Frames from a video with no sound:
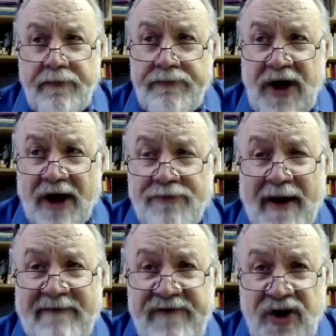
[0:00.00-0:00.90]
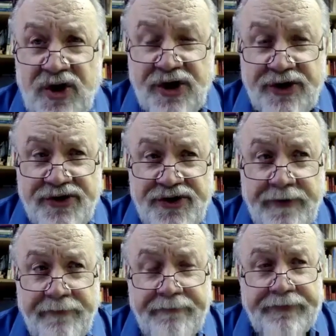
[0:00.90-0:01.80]
deathbed visions,
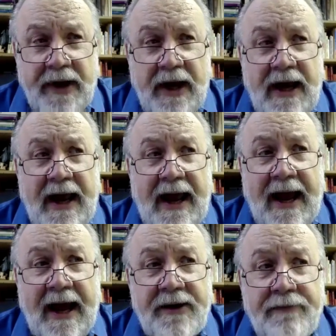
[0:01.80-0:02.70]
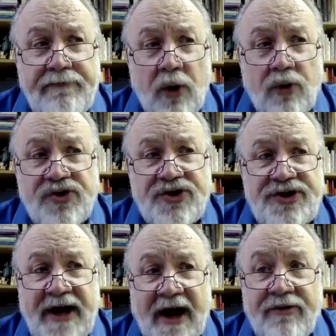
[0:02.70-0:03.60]
and
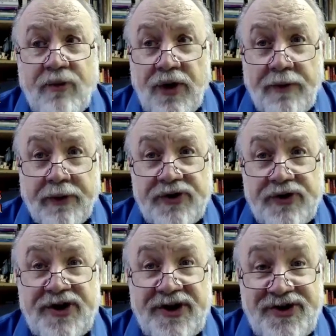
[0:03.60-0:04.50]
post-death where the person is